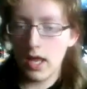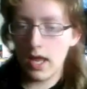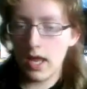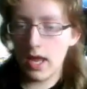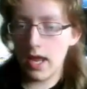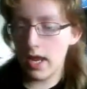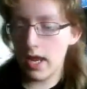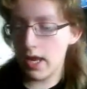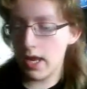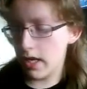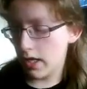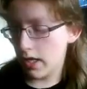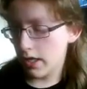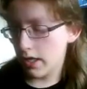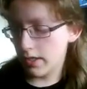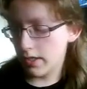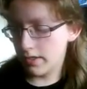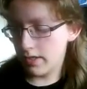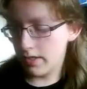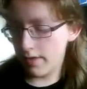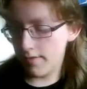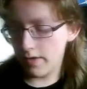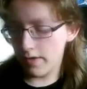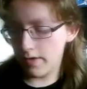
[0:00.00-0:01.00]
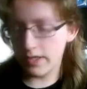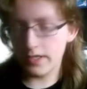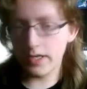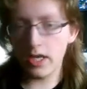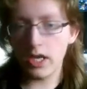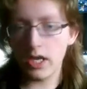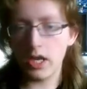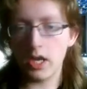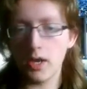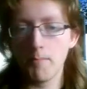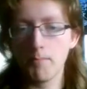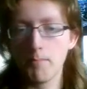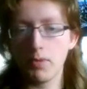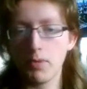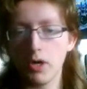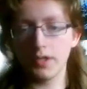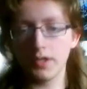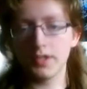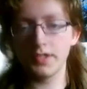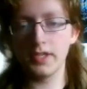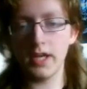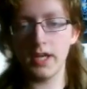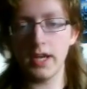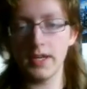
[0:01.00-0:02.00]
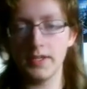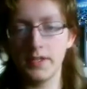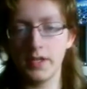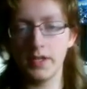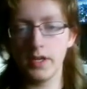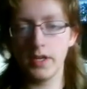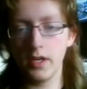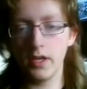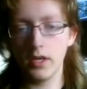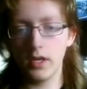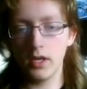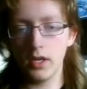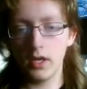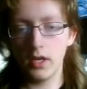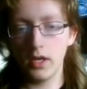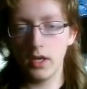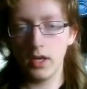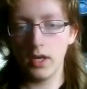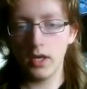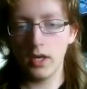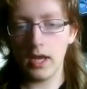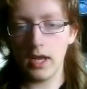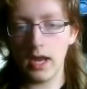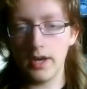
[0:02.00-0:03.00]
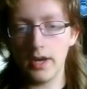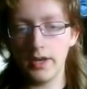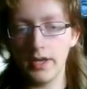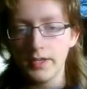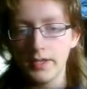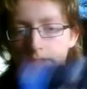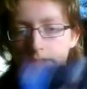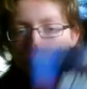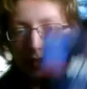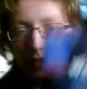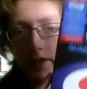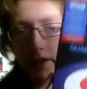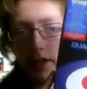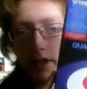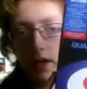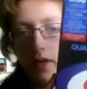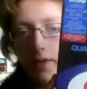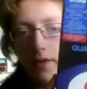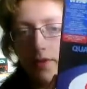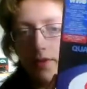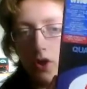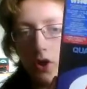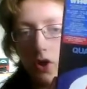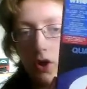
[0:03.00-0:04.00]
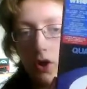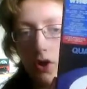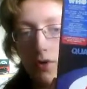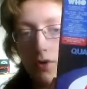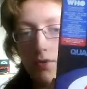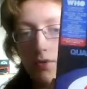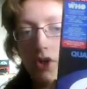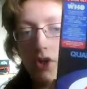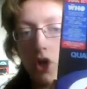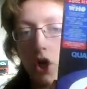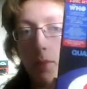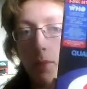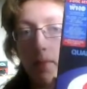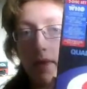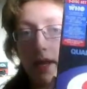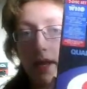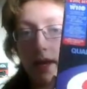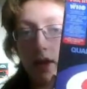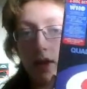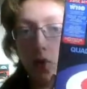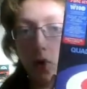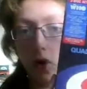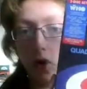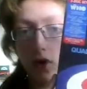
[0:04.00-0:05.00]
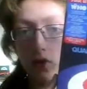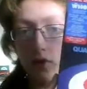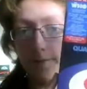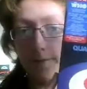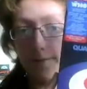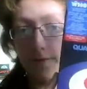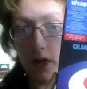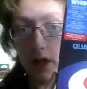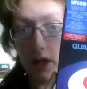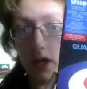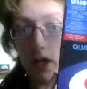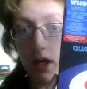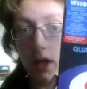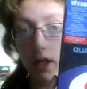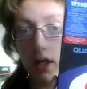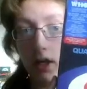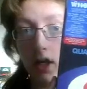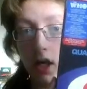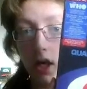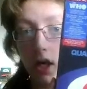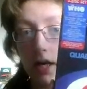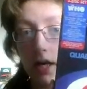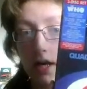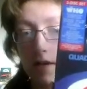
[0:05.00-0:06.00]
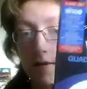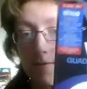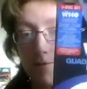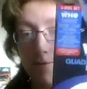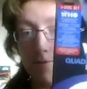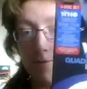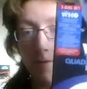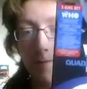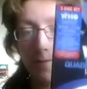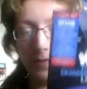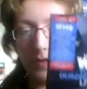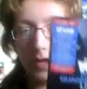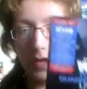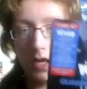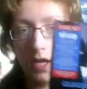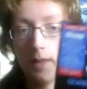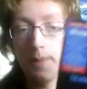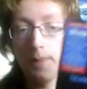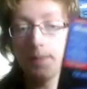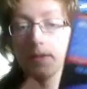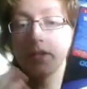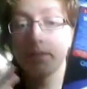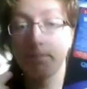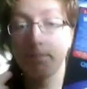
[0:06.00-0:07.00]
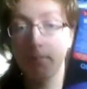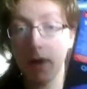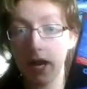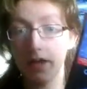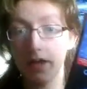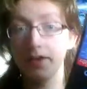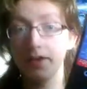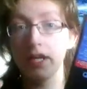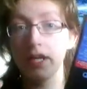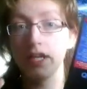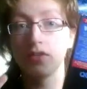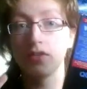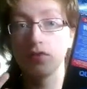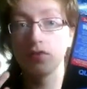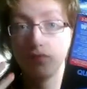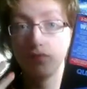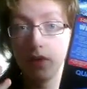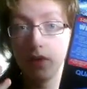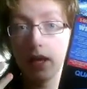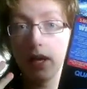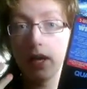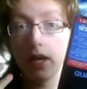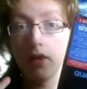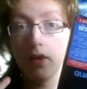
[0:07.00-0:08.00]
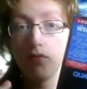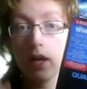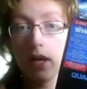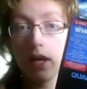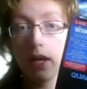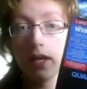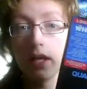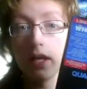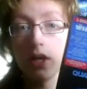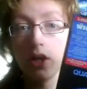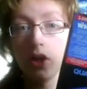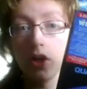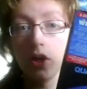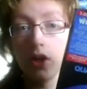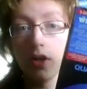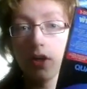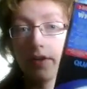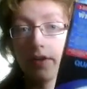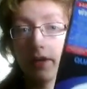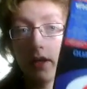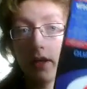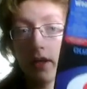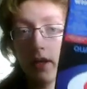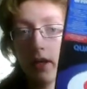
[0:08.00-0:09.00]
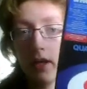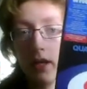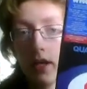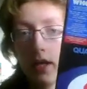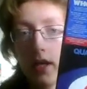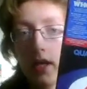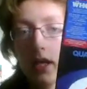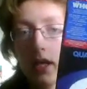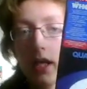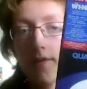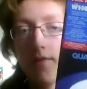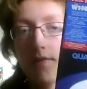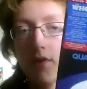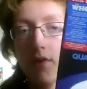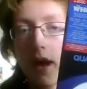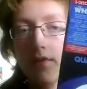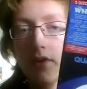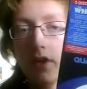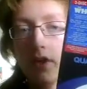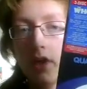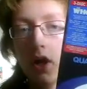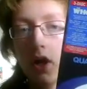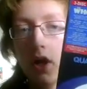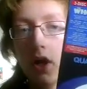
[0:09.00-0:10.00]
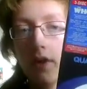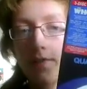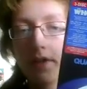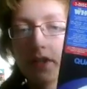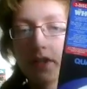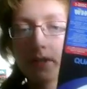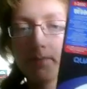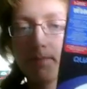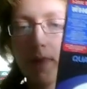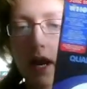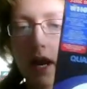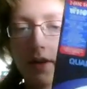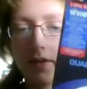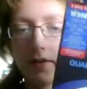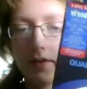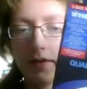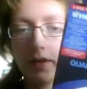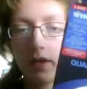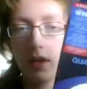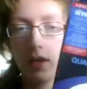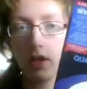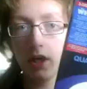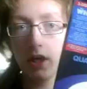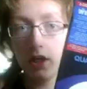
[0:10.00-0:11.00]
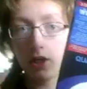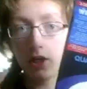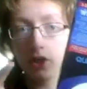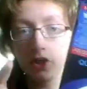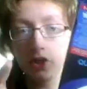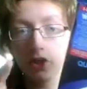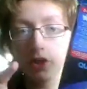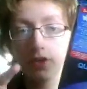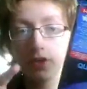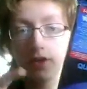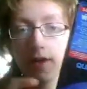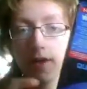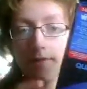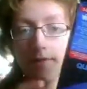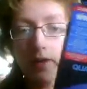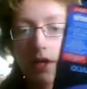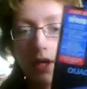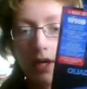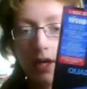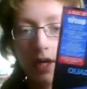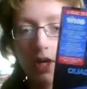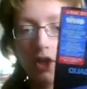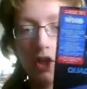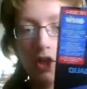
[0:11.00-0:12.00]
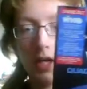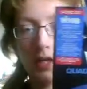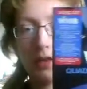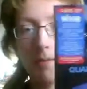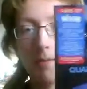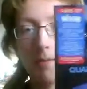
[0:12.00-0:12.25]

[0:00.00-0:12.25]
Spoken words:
a DVD box set, and it's The Who, Tommy and Quadrophenia Live. This band is really, really good. If you haven't heard of this band, you should definitely check